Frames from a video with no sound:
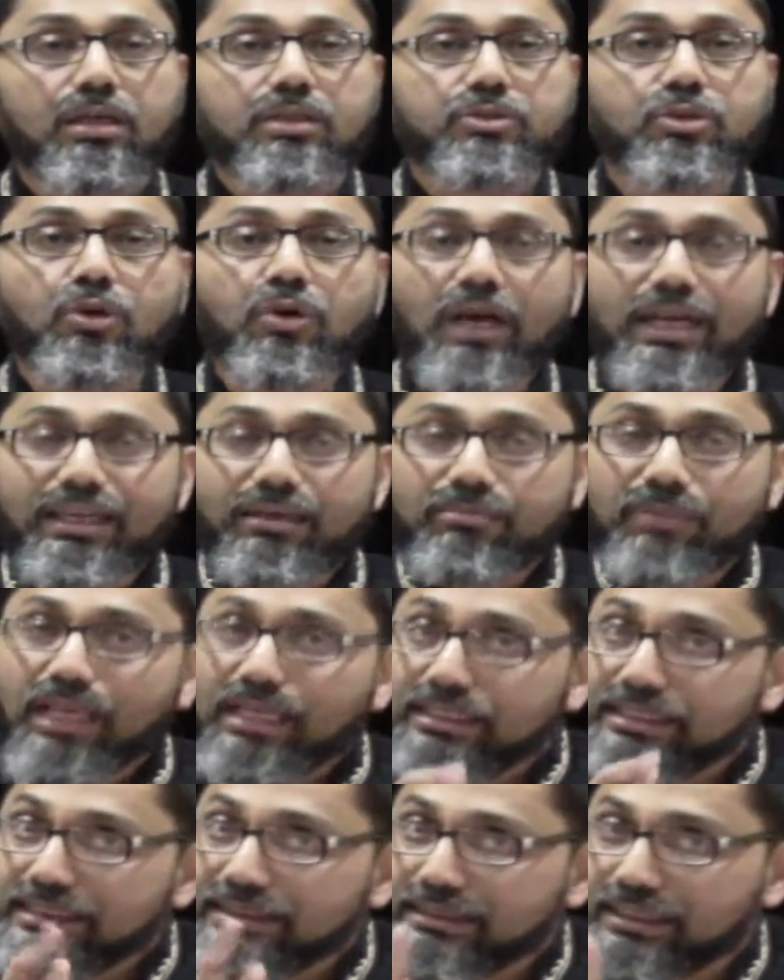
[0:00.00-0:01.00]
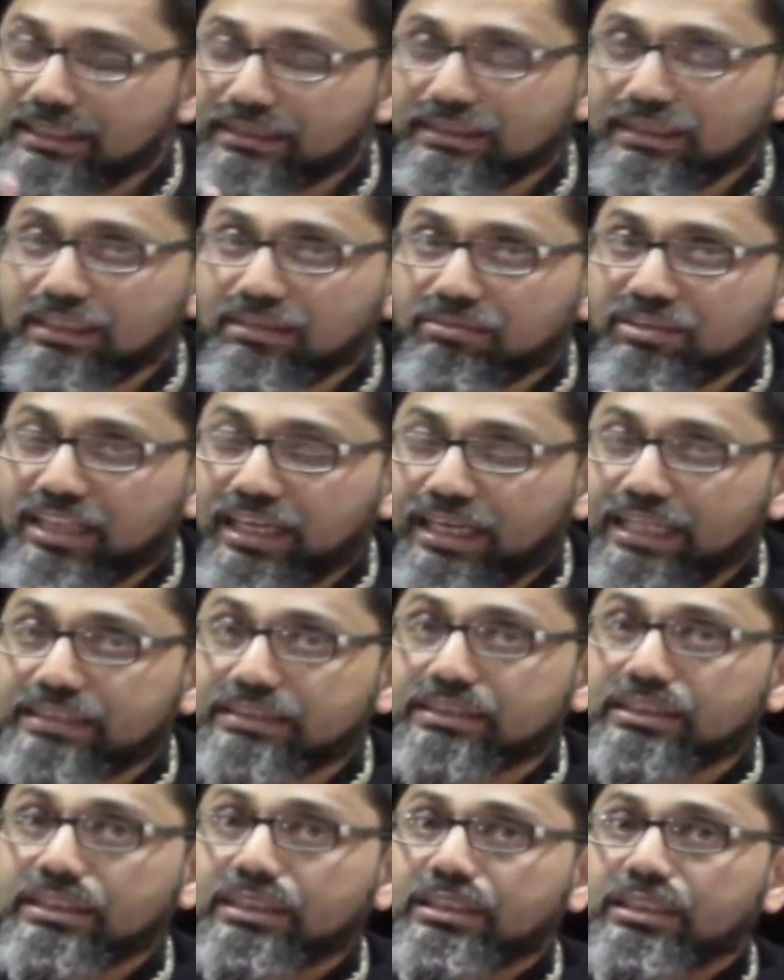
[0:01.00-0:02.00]
So I am not discussing
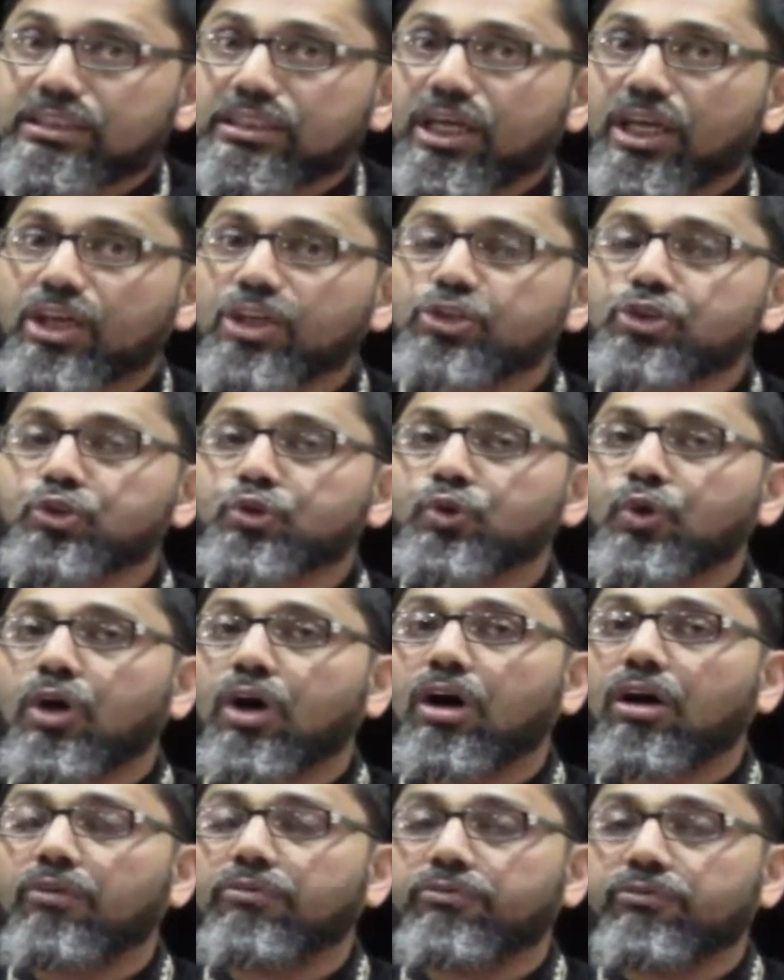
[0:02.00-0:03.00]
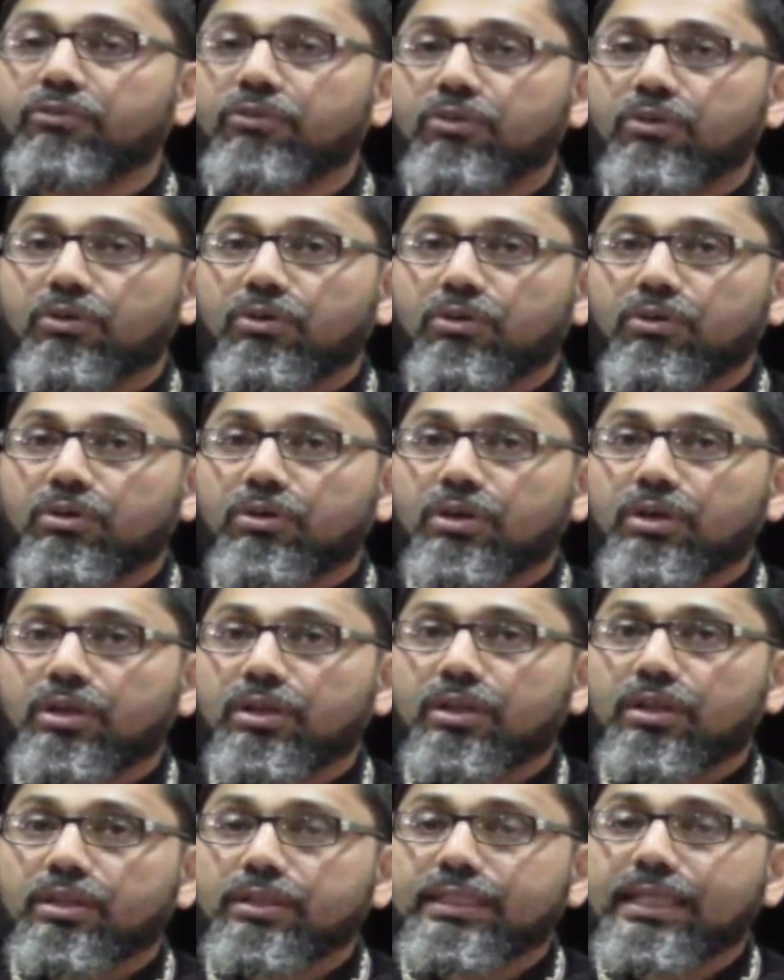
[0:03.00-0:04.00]
that the issue of
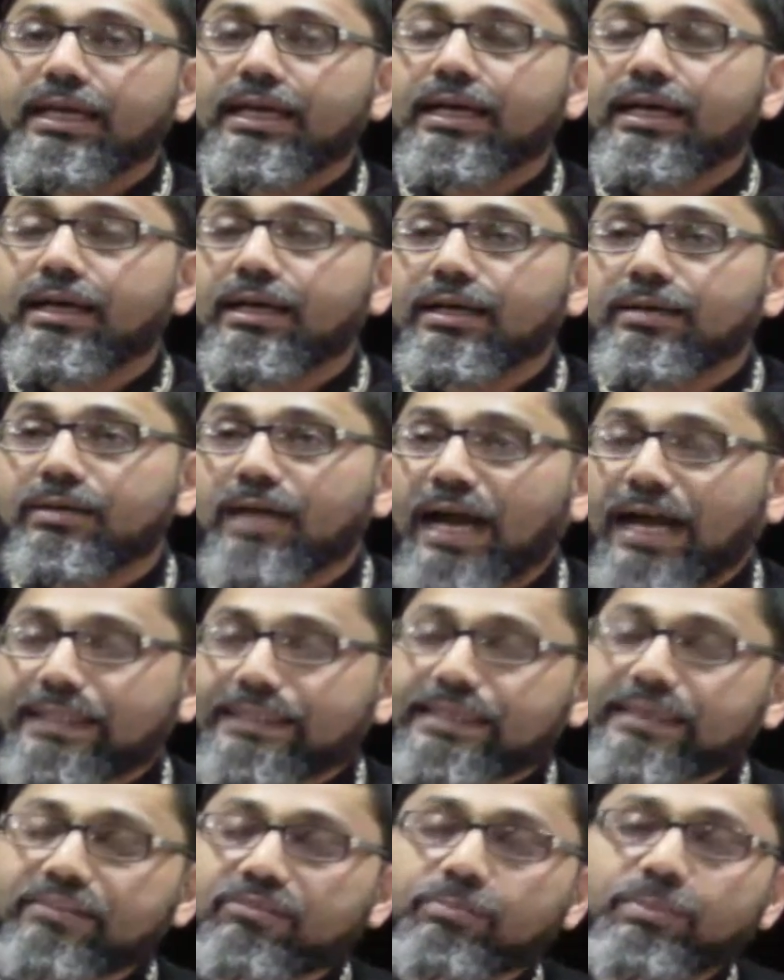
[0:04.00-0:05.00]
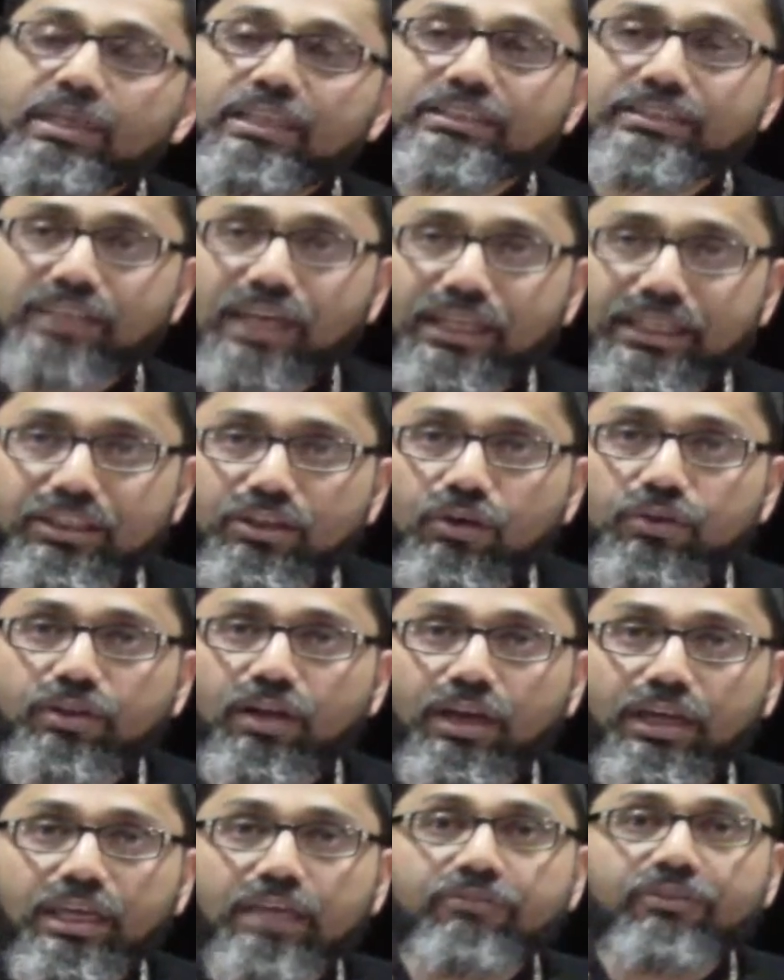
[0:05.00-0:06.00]
the hadith being sahih or
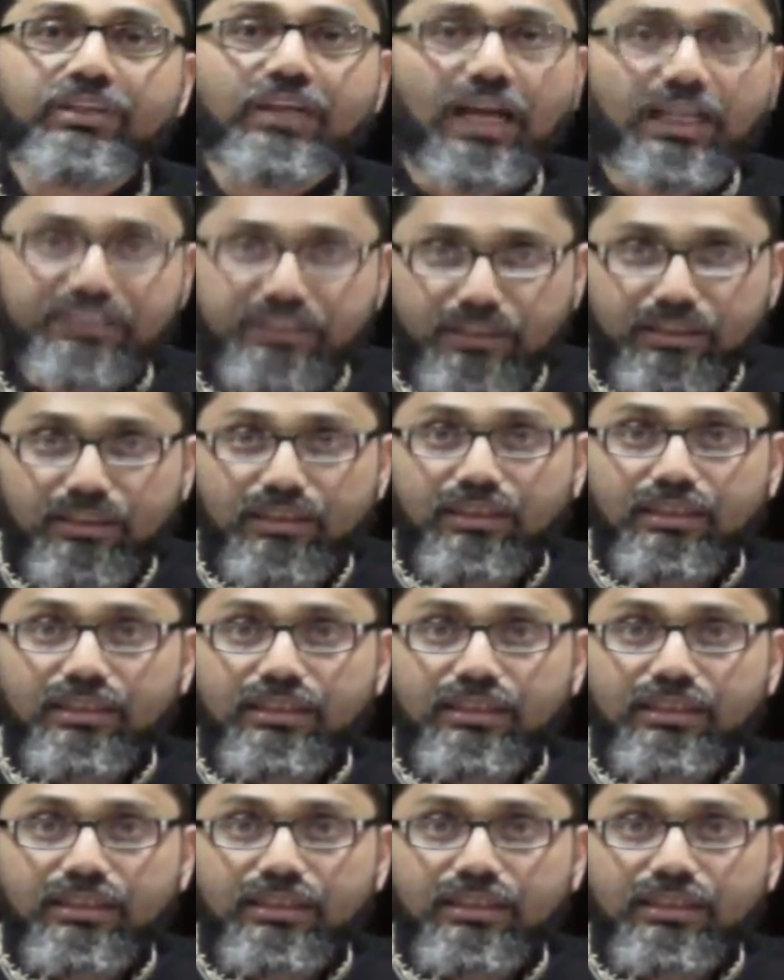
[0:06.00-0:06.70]
da'if and hasan